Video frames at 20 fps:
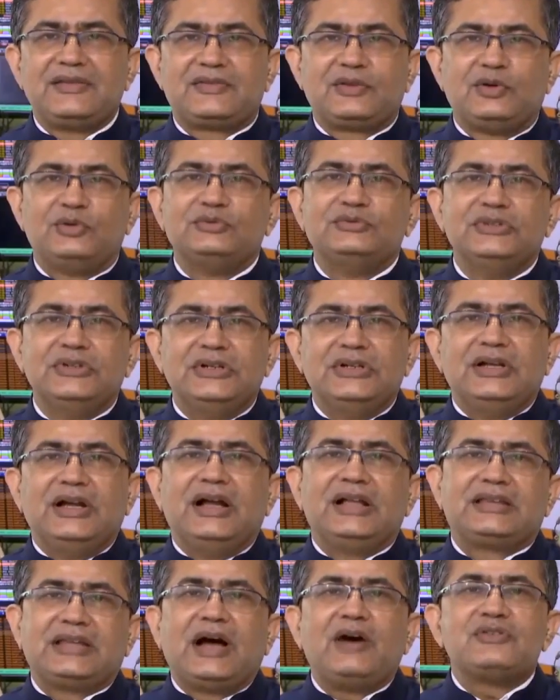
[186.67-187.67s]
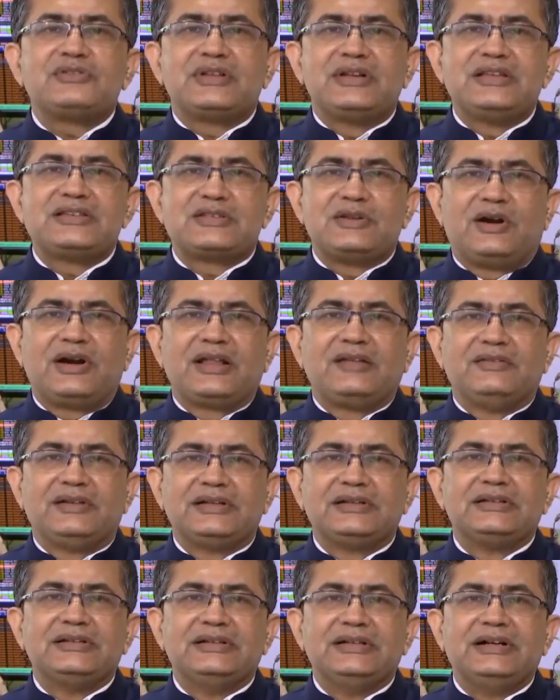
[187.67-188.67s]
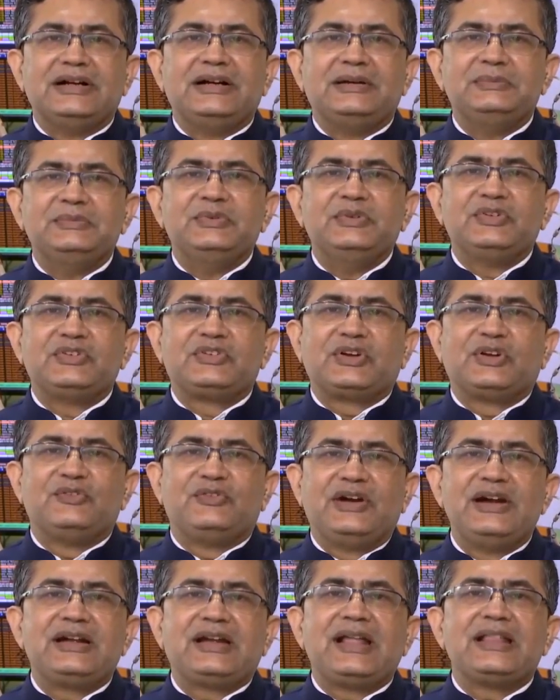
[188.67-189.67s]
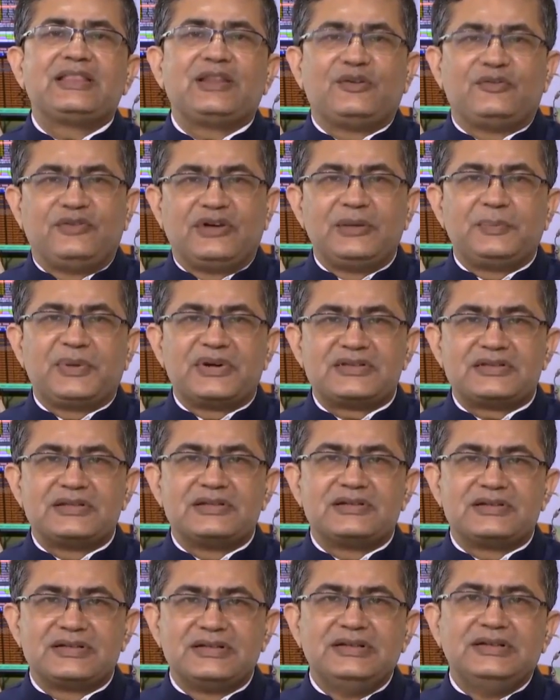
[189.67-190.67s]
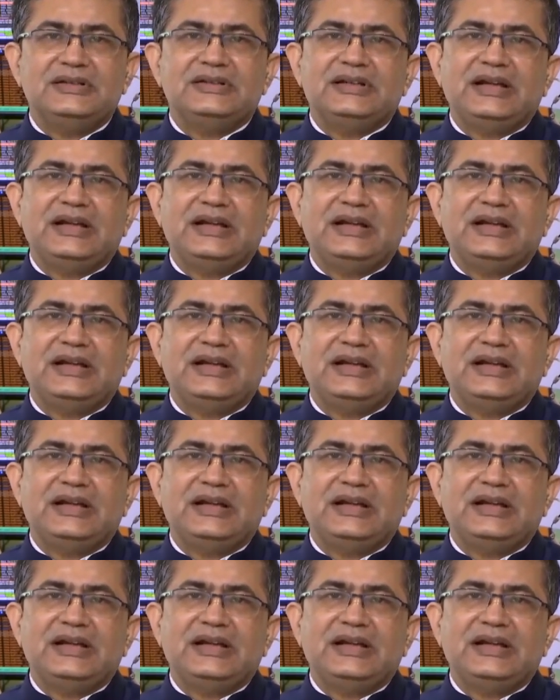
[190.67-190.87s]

And so 1,000 is not even sort of 1/10 of 1%.